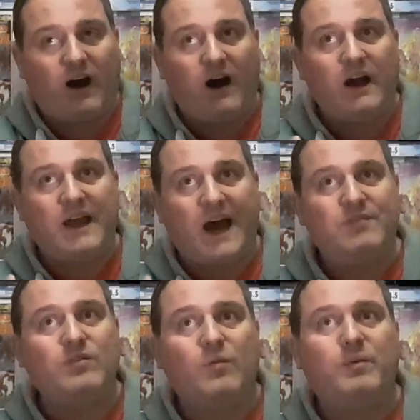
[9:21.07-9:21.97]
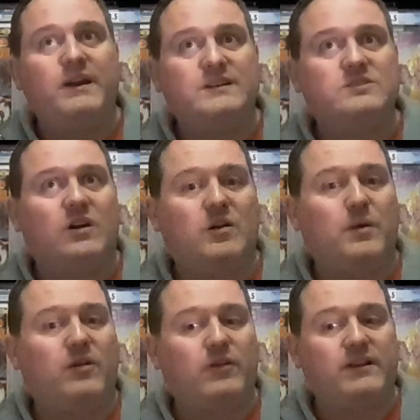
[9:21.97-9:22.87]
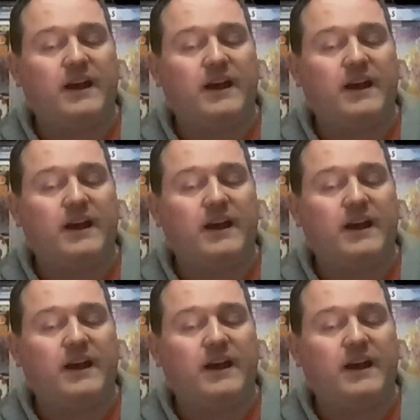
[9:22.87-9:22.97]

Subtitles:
I have not been excited about Green